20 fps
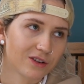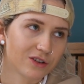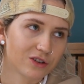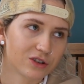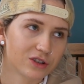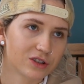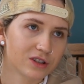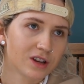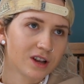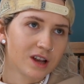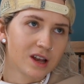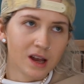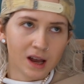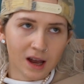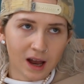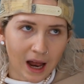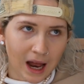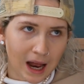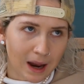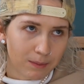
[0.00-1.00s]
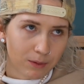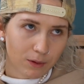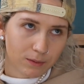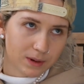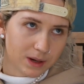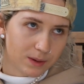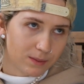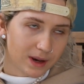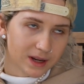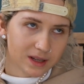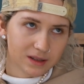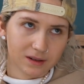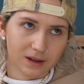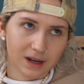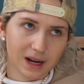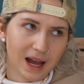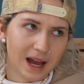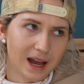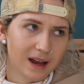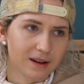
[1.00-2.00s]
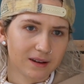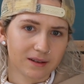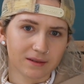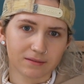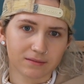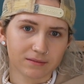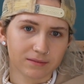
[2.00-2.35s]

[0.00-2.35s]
because I probably went to like